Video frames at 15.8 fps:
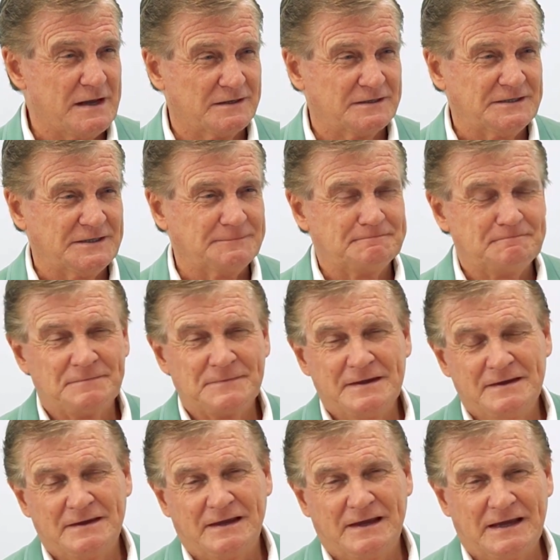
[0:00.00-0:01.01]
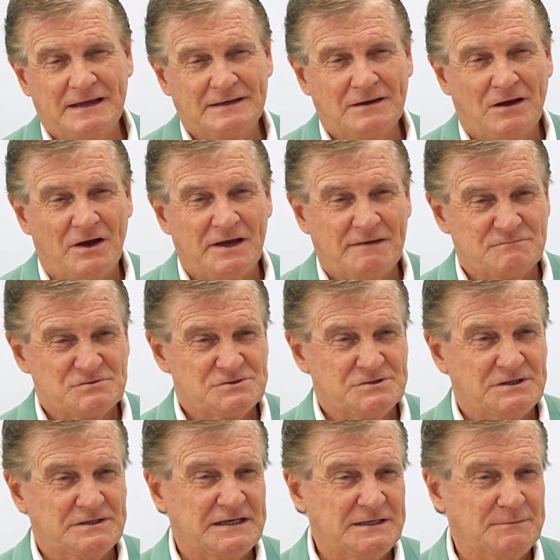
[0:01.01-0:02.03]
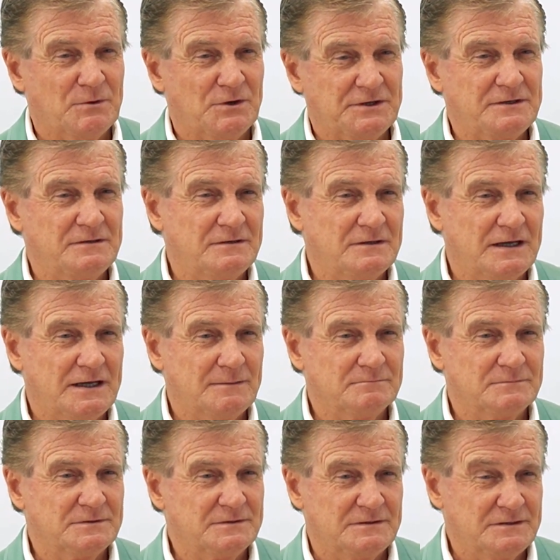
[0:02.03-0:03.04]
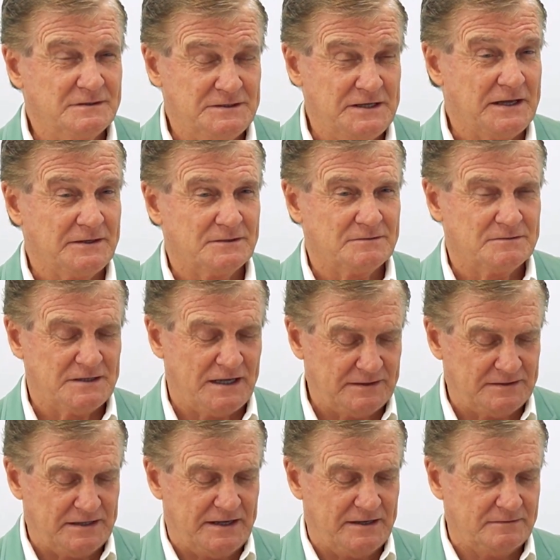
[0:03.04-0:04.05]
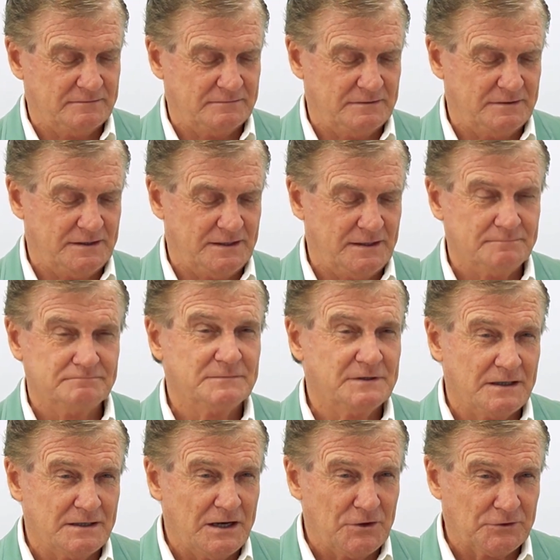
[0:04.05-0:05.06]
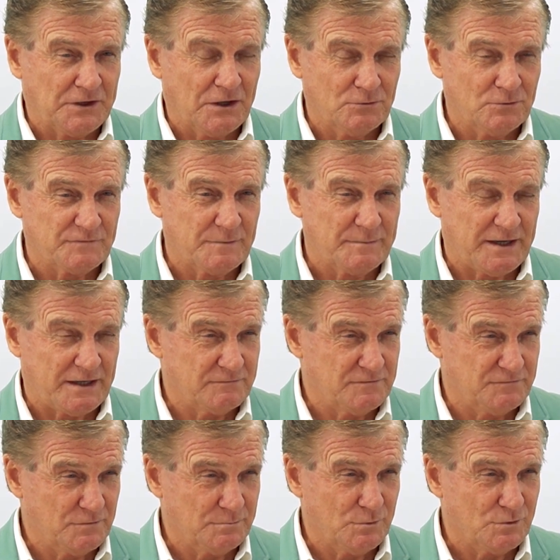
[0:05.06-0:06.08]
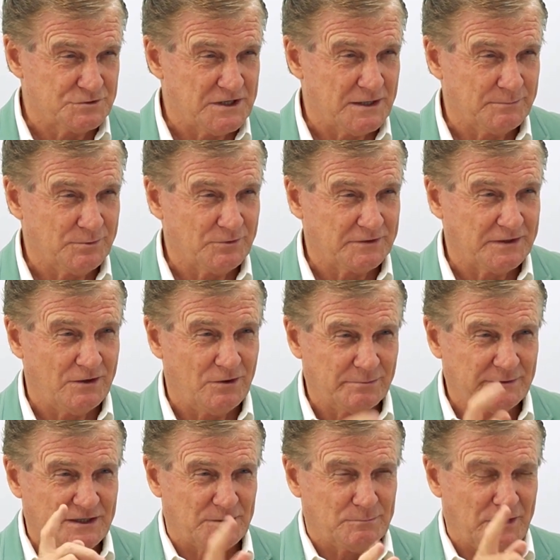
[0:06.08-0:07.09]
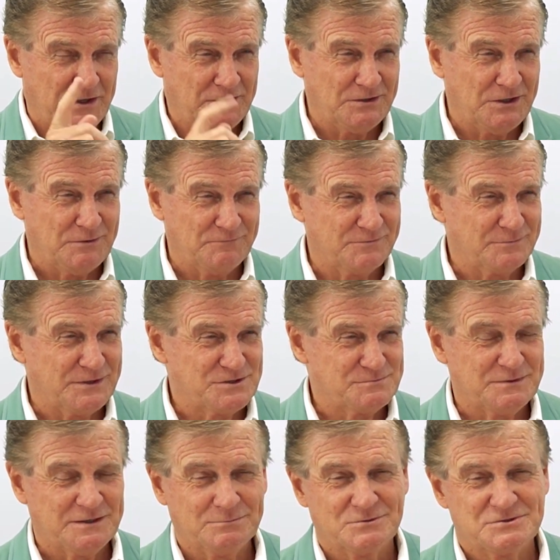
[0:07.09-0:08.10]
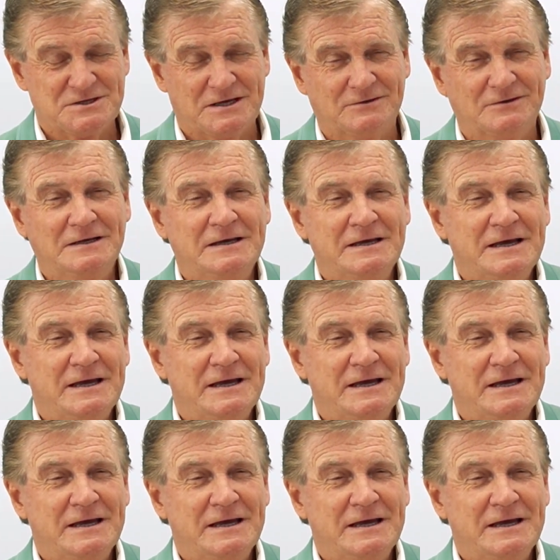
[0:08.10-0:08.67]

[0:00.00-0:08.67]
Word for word: marketing. And I haven't seen anybody um, Yet take down um, a logo off the back of a football jumper and go, I'm going to get my hand over from those people. So